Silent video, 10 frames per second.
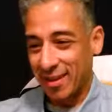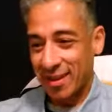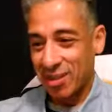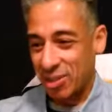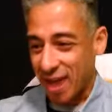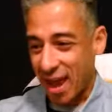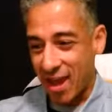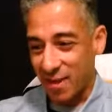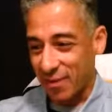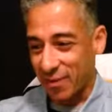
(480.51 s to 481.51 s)

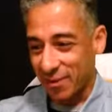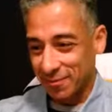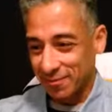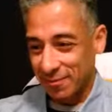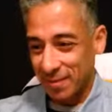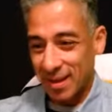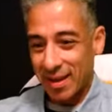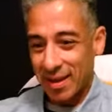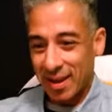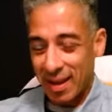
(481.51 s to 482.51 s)
shave,
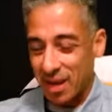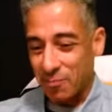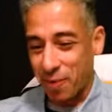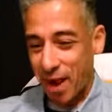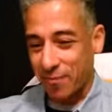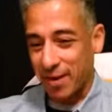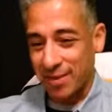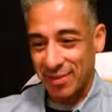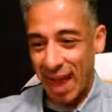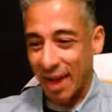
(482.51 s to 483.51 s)
eat
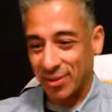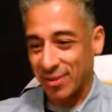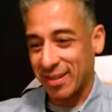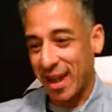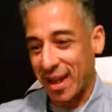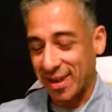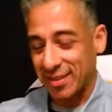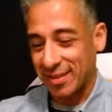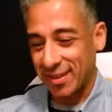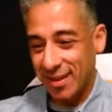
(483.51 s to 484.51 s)
breakfast,
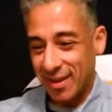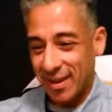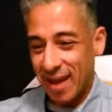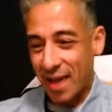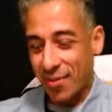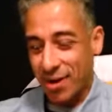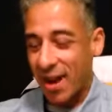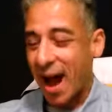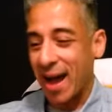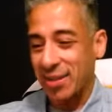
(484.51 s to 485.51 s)
exercise, have
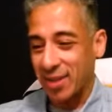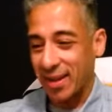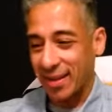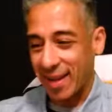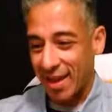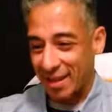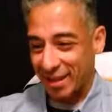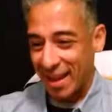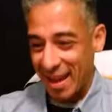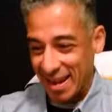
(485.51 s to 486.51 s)
good hygiene,
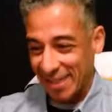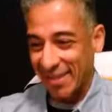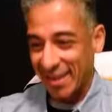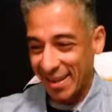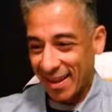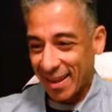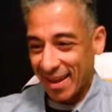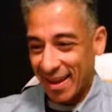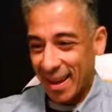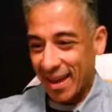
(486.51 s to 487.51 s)
get clean,
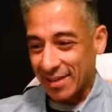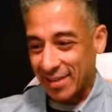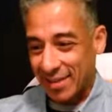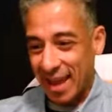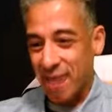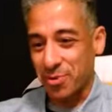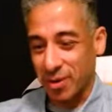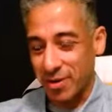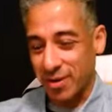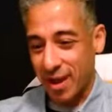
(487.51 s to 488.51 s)

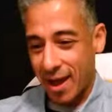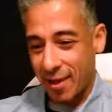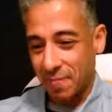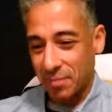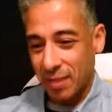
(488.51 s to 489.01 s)
schedule your day,